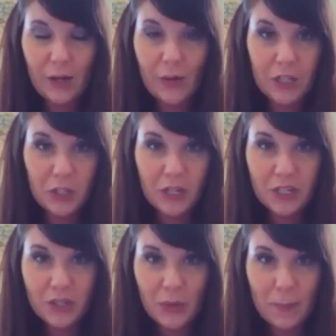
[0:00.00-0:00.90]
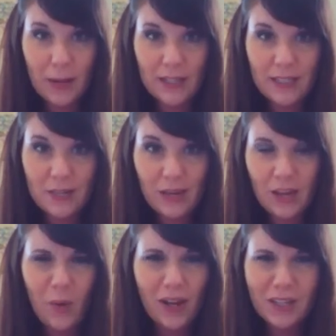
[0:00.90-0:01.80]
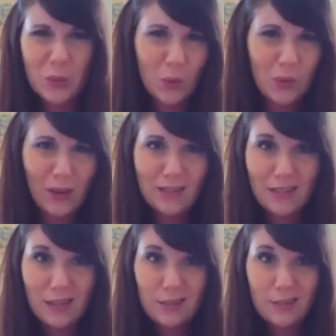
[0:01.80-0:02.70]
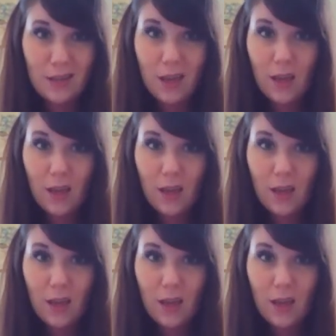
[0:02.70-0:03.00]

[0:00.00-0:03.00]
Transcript: Congratulations, grandparents to be. Oh, I already told you guys this.